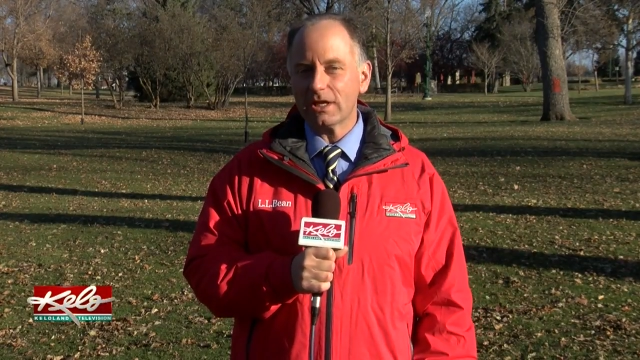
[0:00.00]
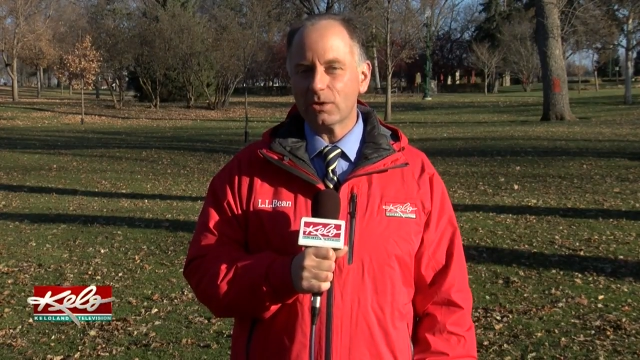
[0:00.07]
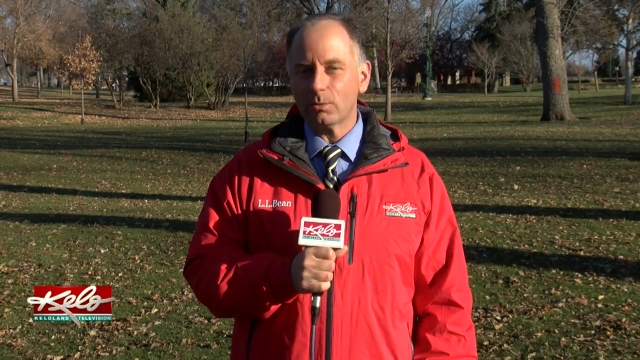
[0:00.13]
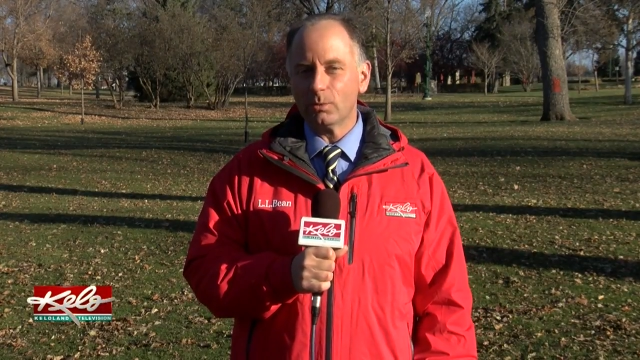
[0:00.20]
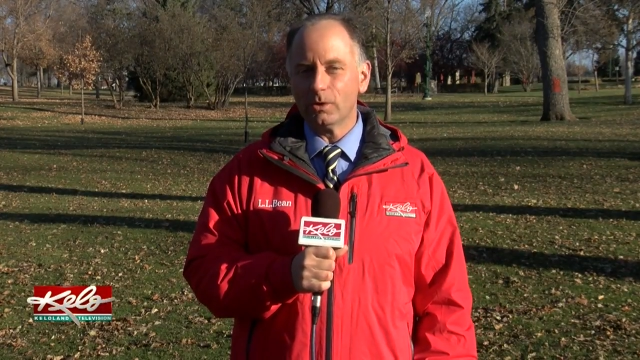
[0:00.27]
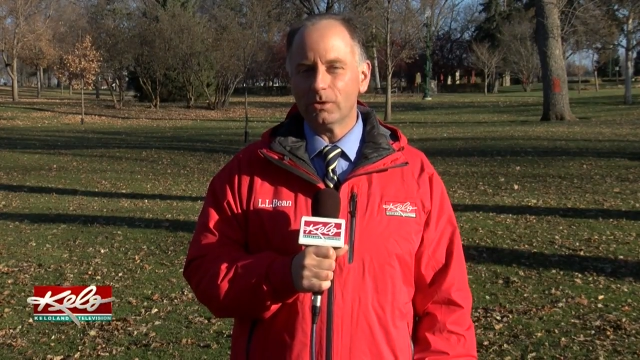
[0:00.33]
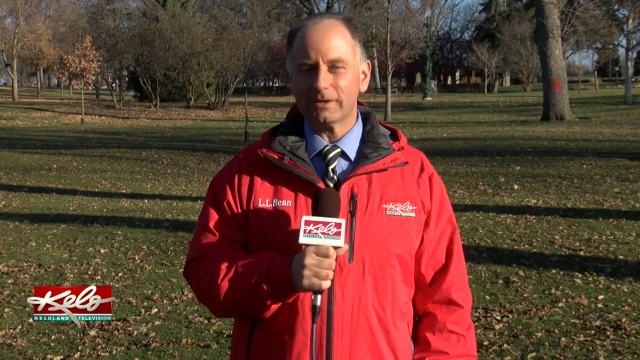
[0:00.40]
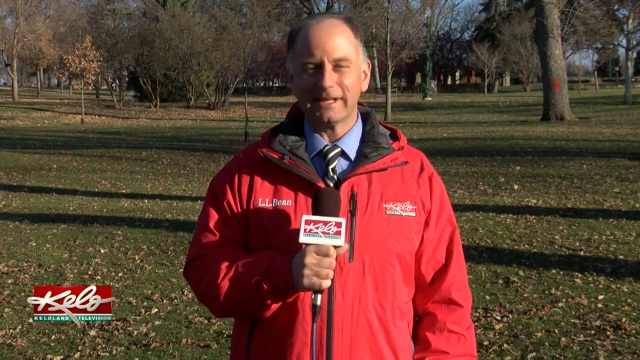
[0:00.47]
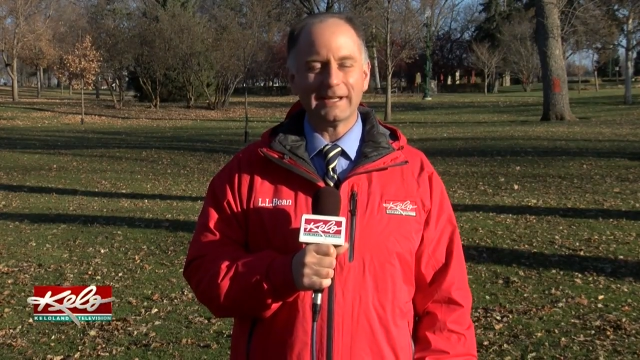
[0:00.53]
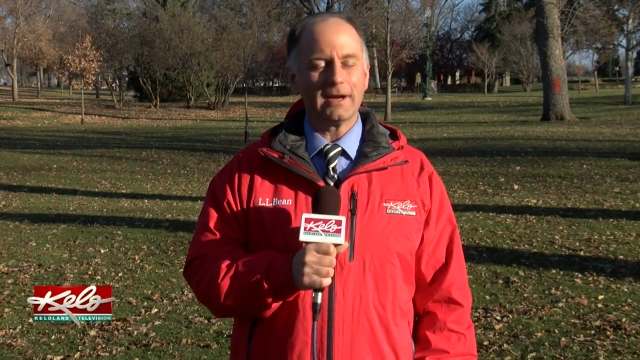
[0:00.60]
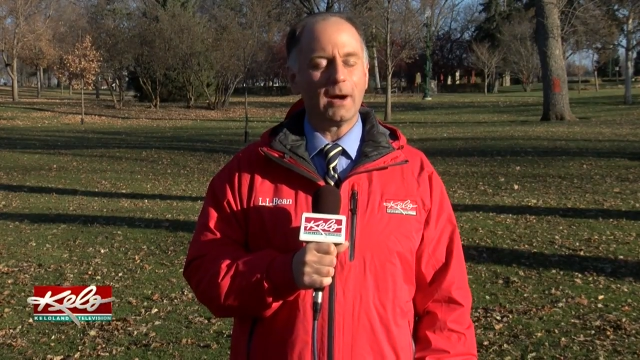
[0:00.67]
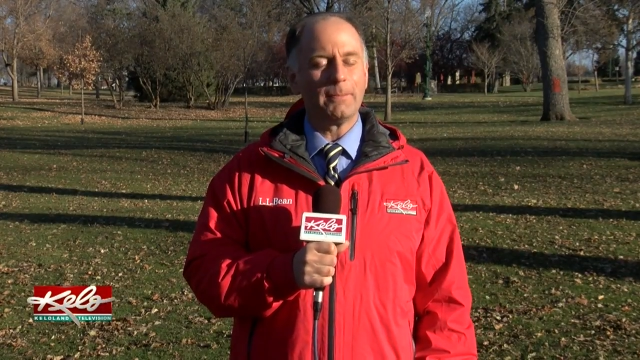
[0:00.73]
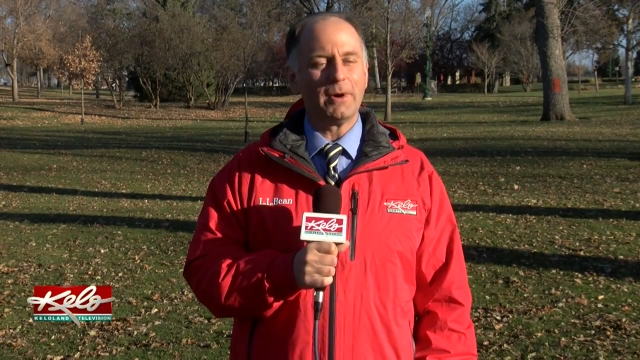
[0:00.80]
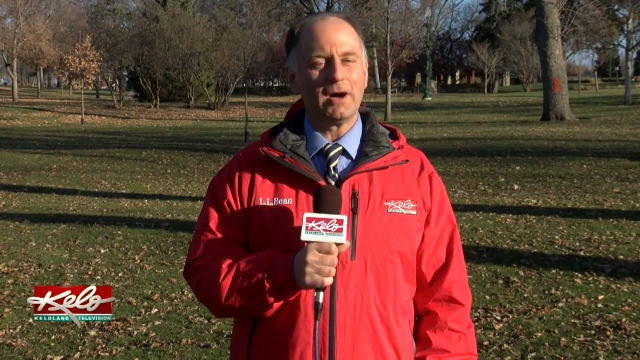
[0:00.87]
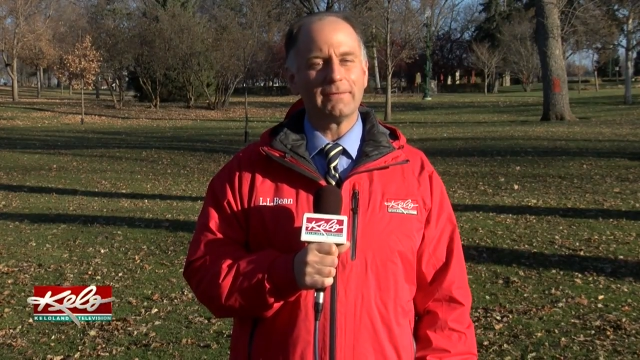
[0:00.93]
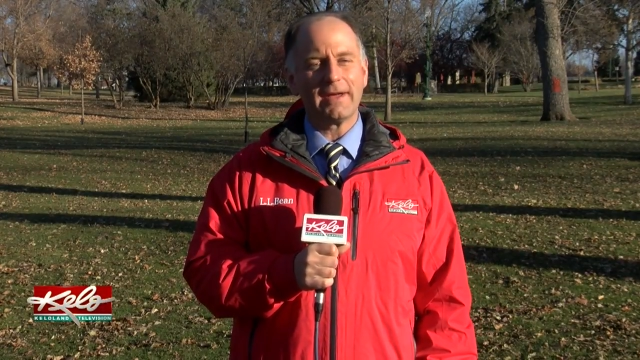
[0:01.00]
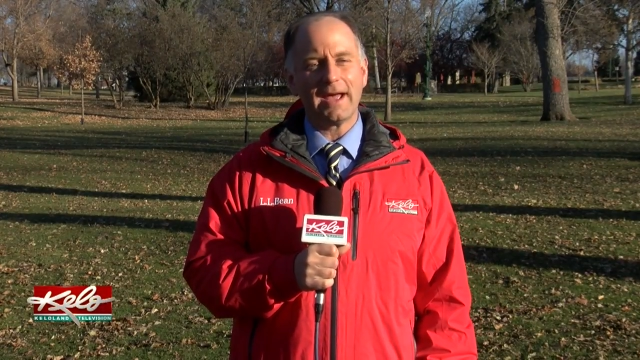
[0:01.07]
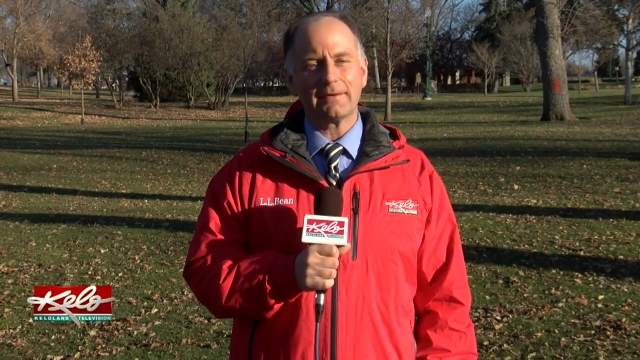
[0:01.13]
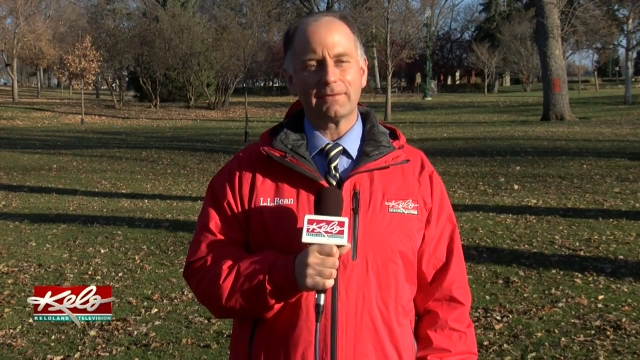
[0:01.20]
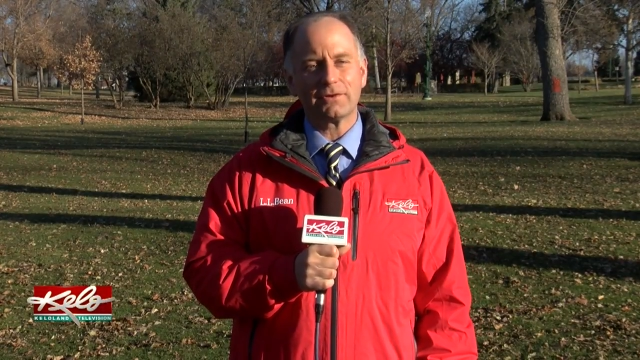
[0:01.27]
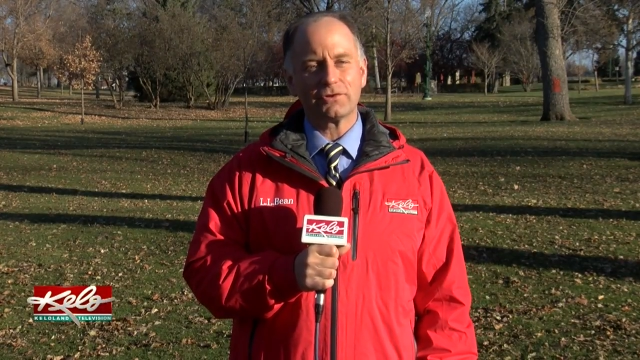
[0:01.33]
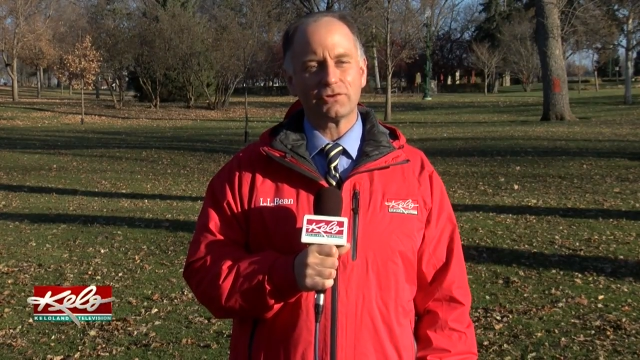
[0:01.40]
will get above
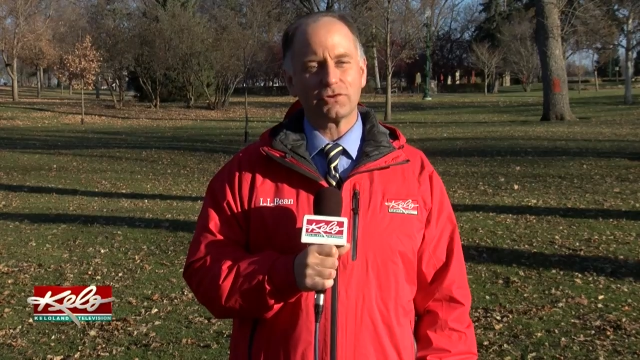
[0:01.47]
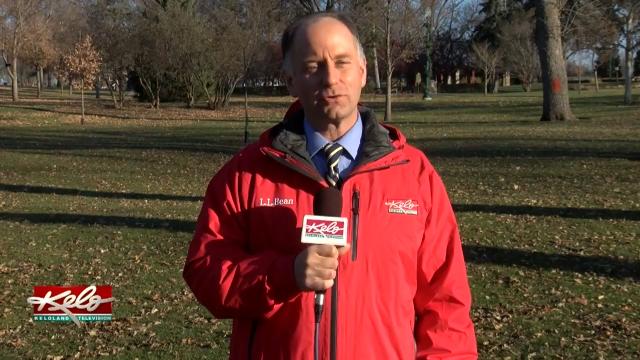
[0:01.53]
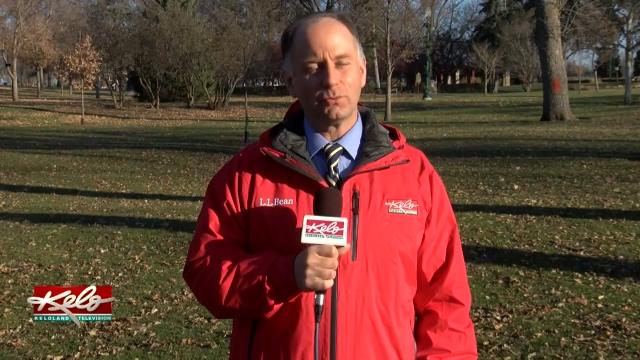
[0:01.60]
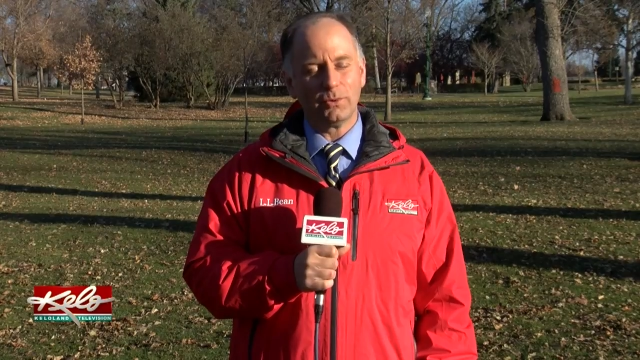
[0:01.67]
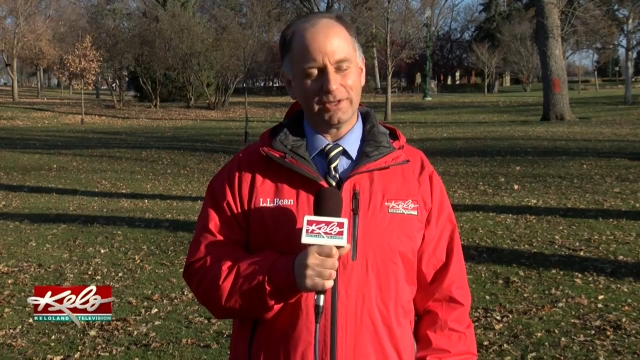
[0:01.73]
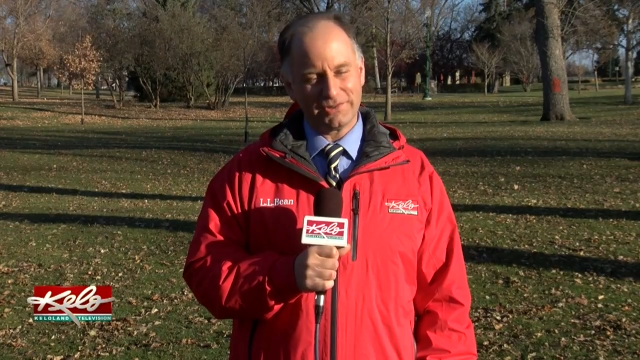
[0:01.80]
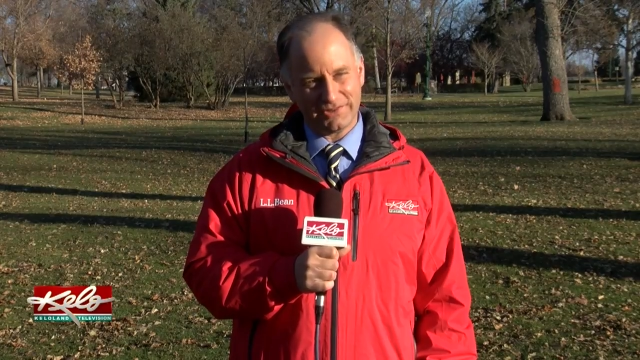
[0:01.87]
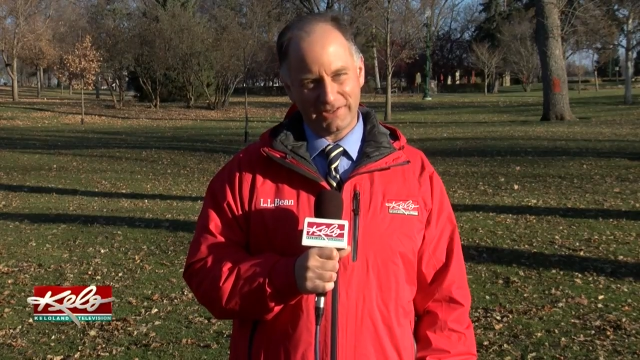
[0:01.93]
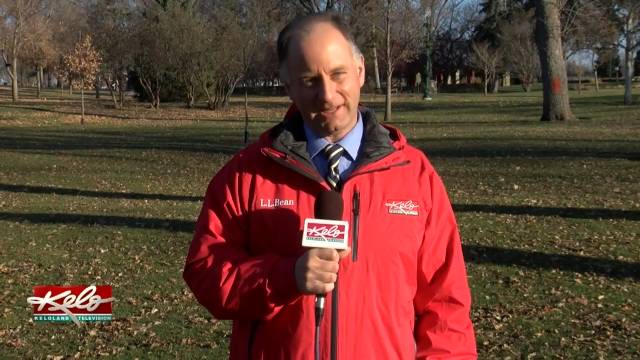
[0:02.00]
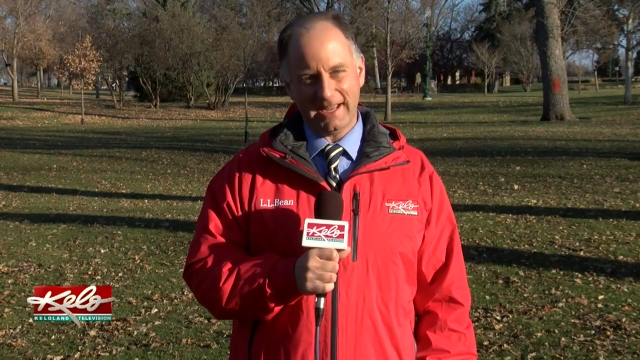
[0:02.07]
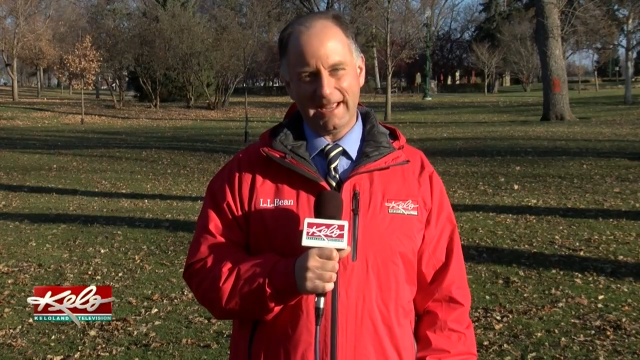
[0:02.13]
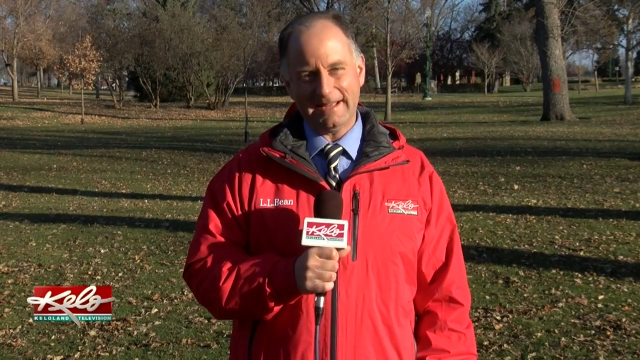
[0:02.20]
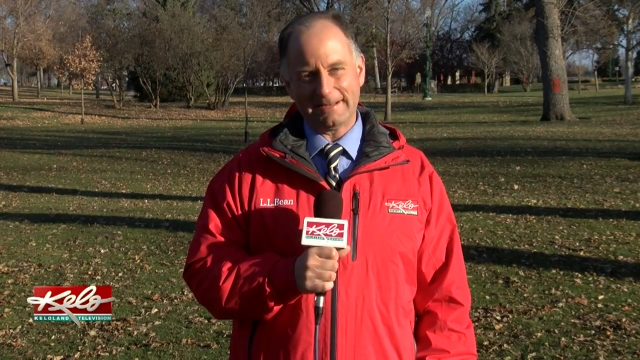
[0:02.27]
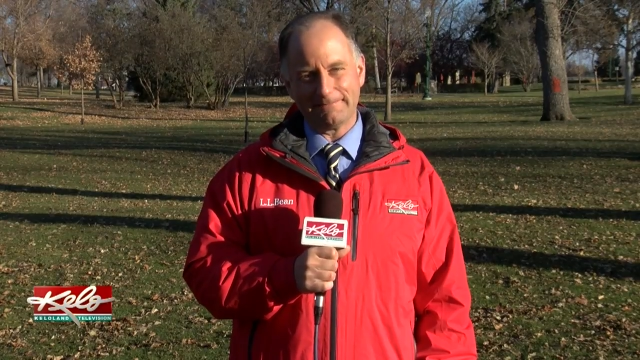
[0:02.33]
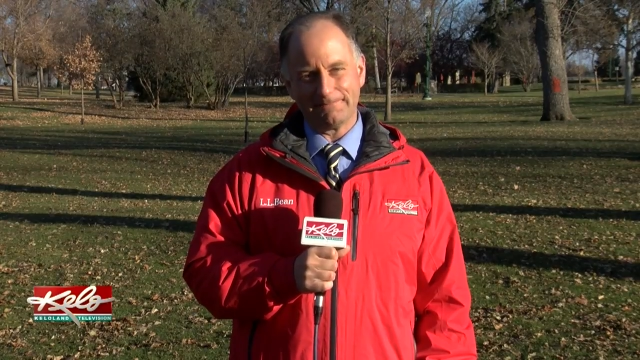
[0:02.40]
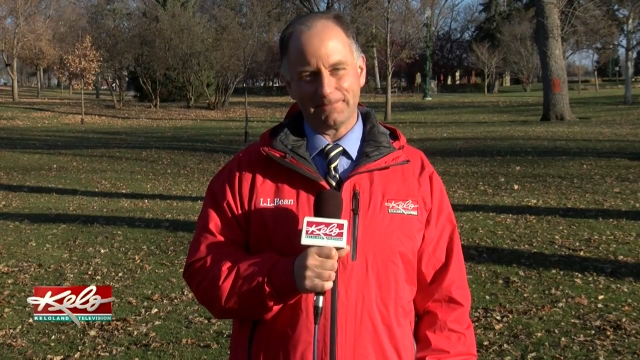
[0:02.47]
average once again.